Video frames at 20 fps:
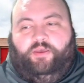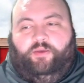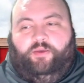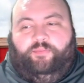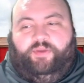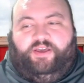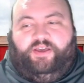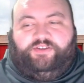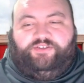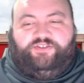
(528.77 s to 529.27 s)

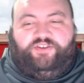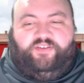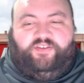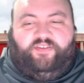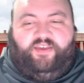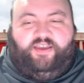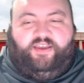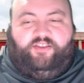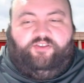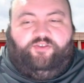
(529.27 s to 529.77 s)
Because just
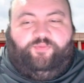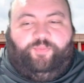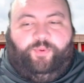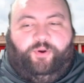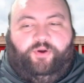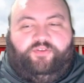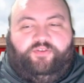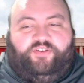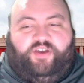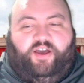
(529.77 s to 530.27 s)
like in
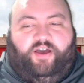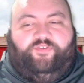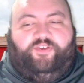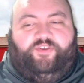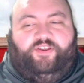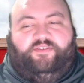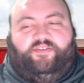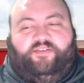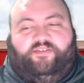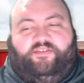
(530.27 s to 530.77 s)
sports,
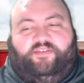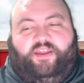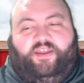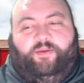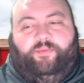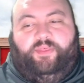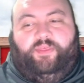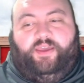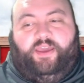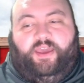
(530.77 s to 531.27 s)
confidence is the
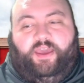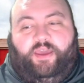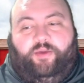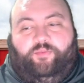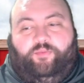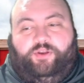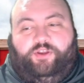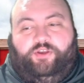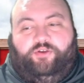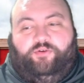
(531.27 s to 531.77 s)
name of the game
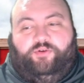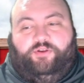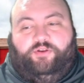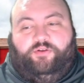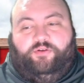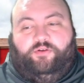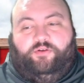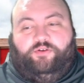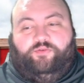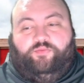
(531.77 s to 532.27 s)

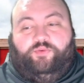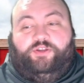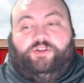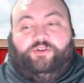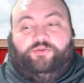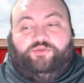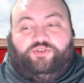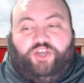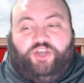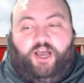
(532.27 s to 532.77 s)
when
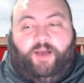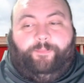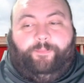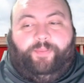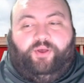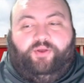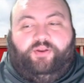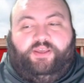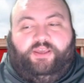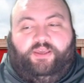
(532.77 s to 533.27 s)
you shop
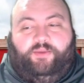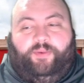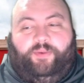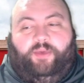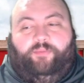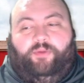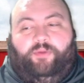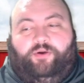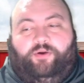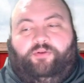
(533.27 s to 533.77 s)
on
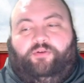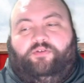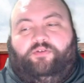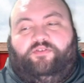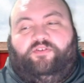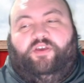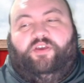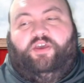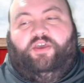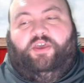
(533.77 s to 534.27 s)
eBay
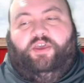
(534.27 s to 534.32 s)
Motors.